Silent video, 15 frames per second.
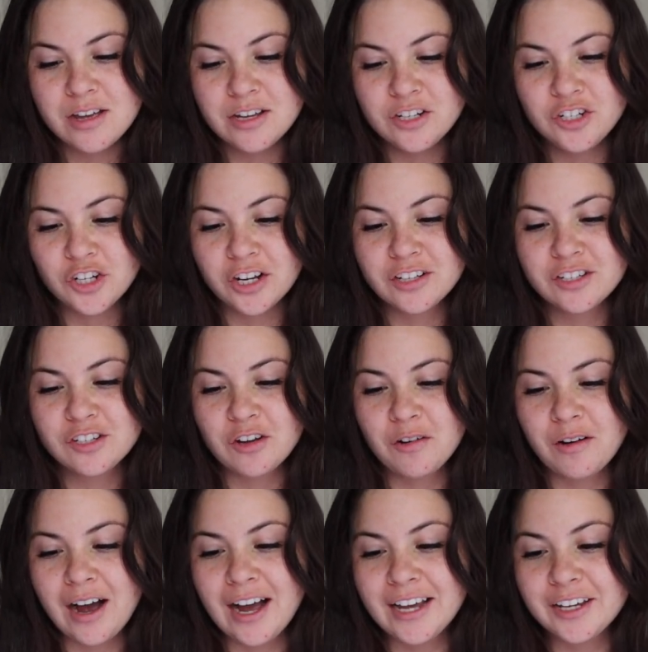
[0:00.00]
just
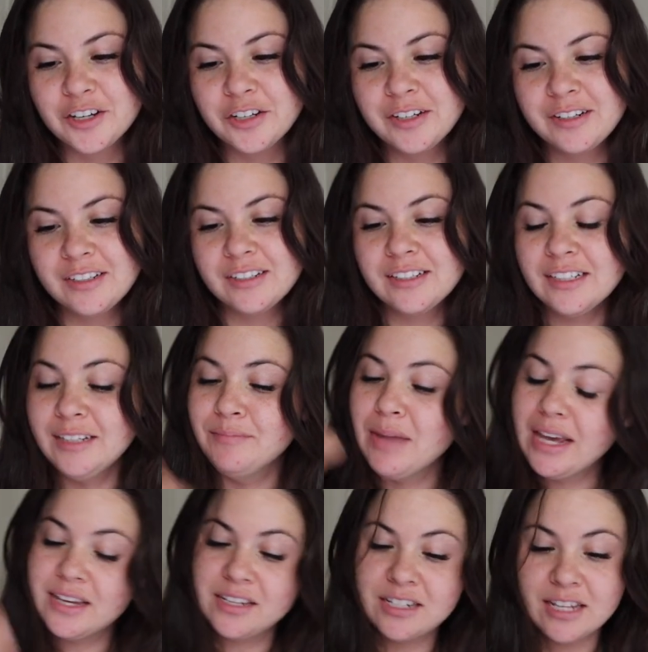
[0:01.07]
so I could
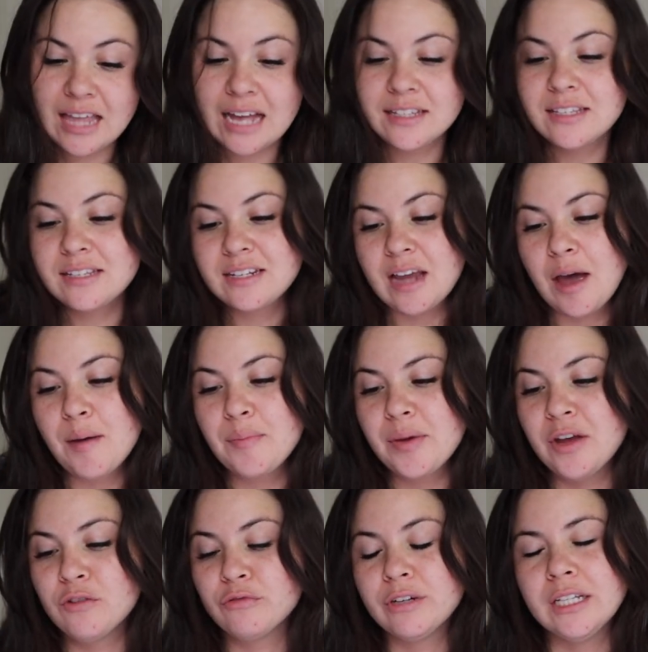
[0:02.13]
make it to that step
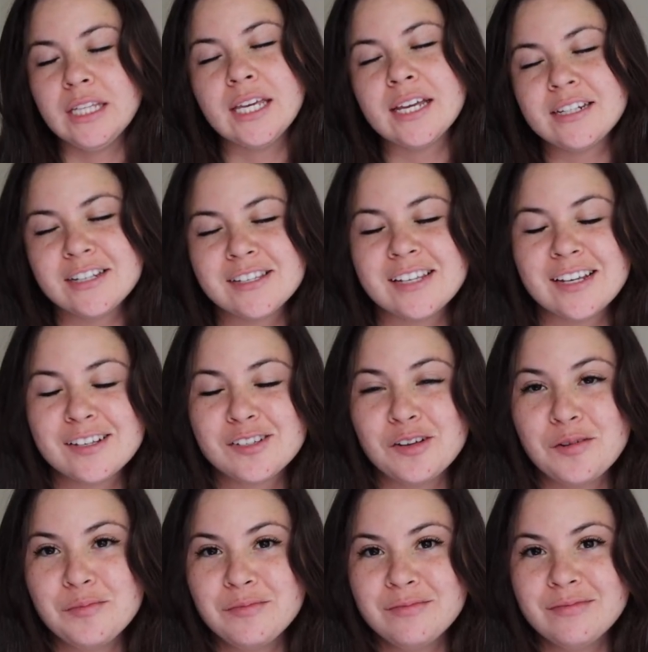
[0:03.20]
and really get to sing
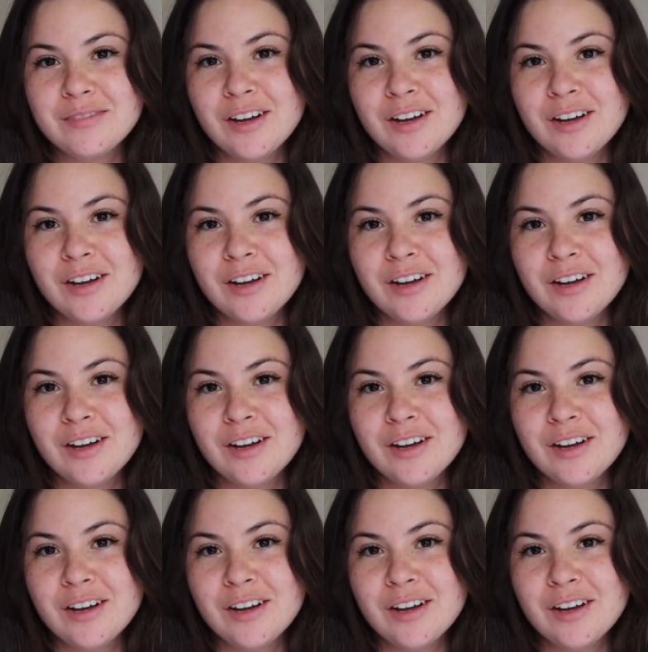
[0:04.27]
some